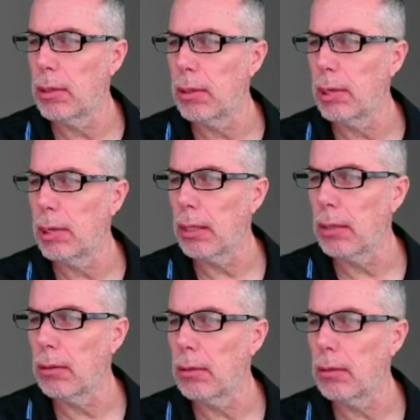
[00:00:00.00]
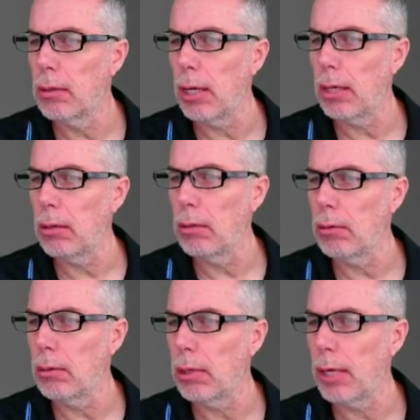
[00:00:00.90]
And I don't know,
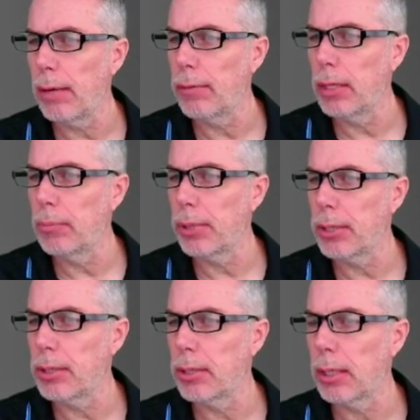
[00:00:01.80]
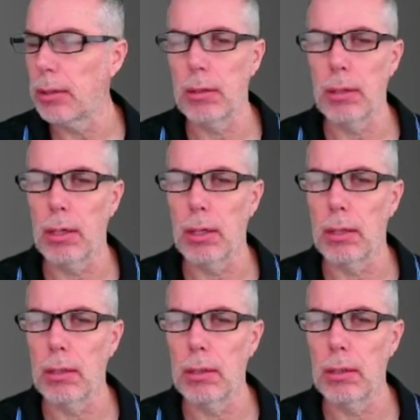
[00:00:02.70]
I have the impression that it's a
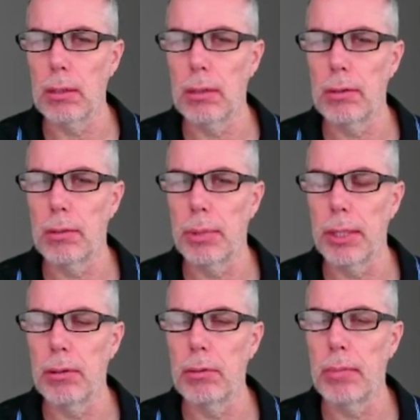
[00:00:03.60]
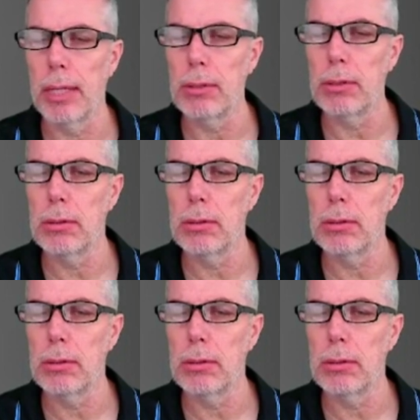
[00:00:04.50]
pretty good match.